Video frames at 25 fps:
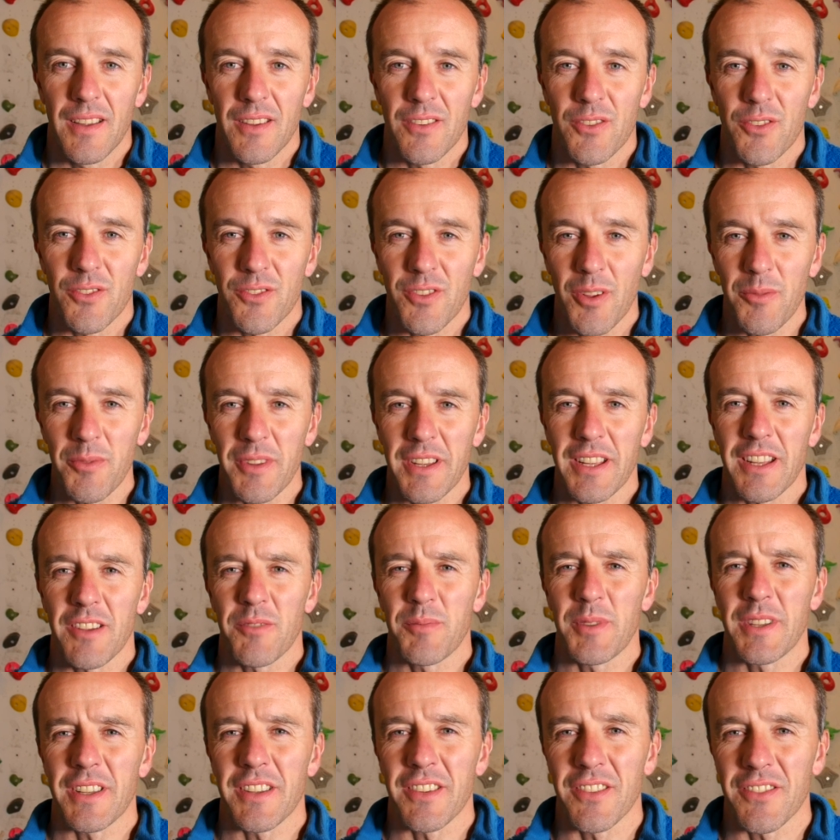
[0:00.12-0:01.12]
So something I've
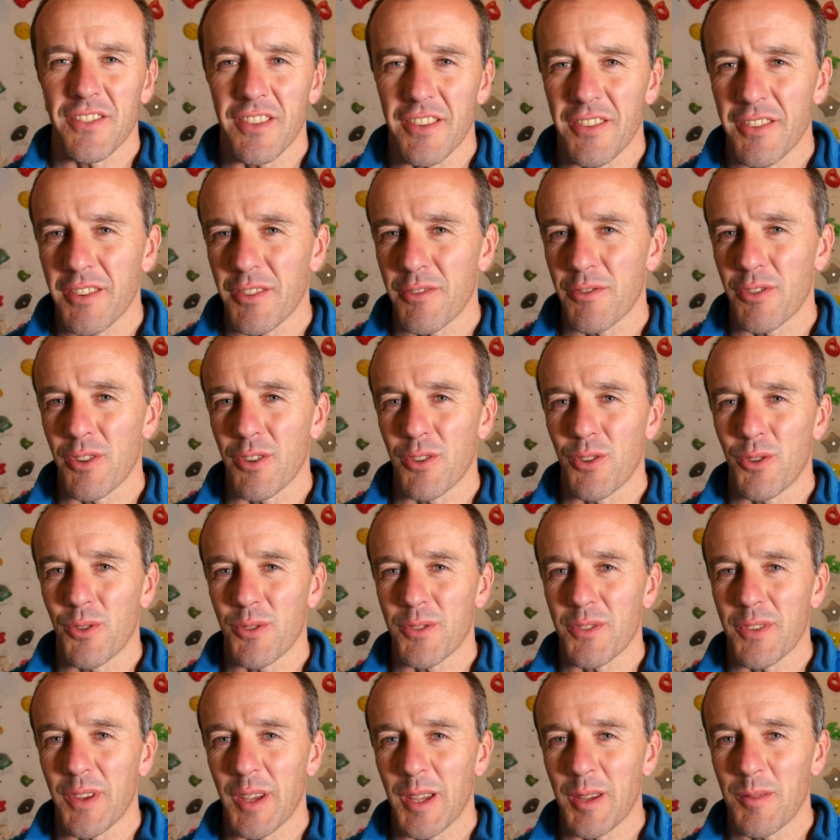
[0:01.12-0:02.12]
been considering for a
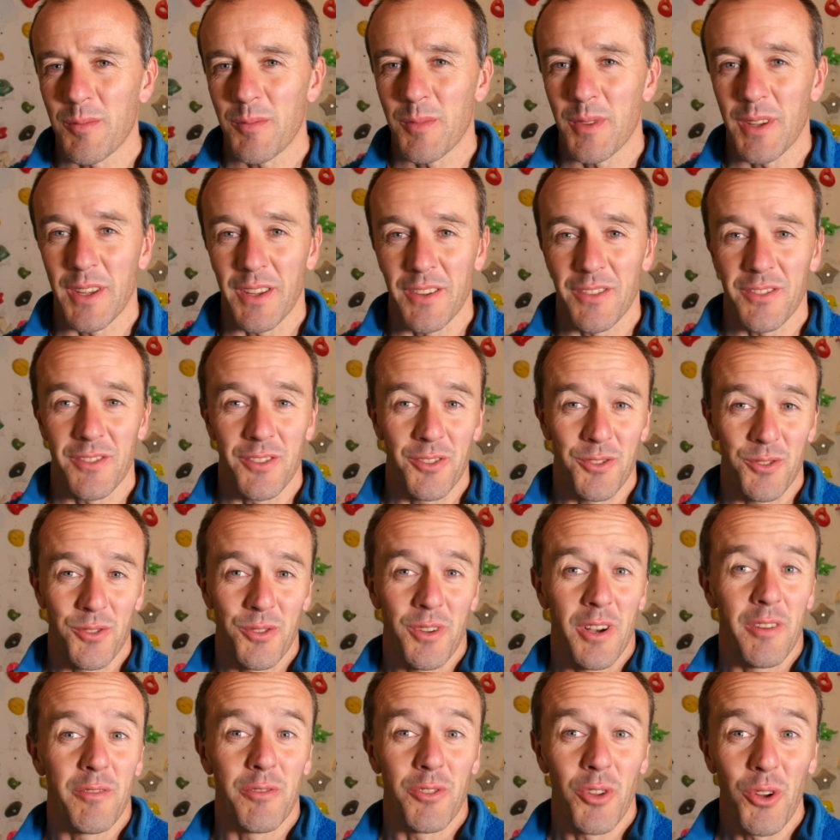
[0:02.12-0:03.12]
long time is to do
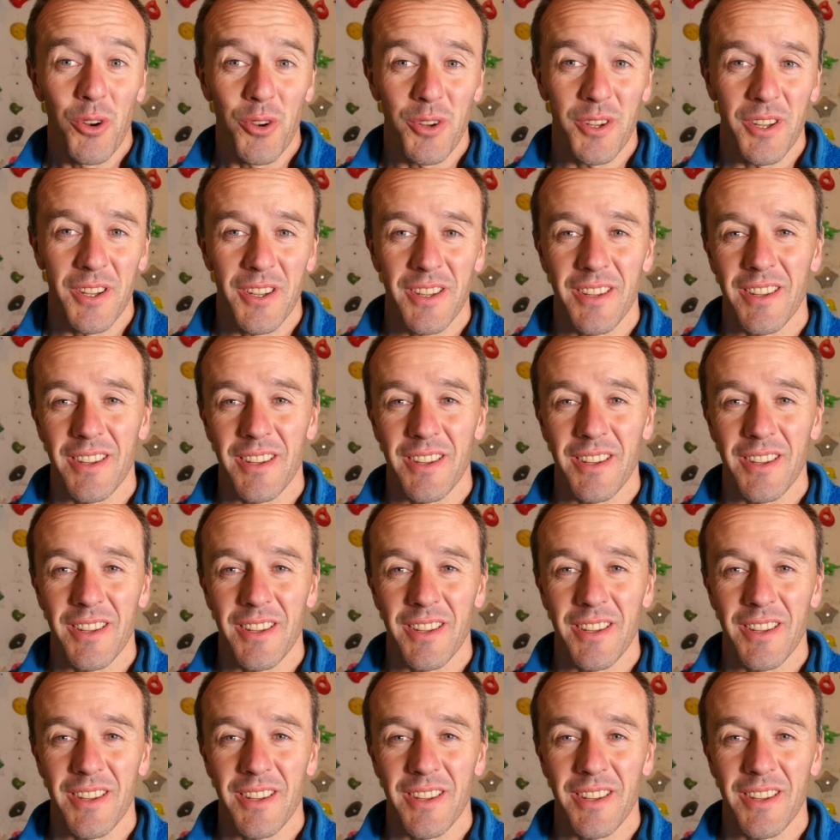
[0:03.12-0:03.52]
a vlog.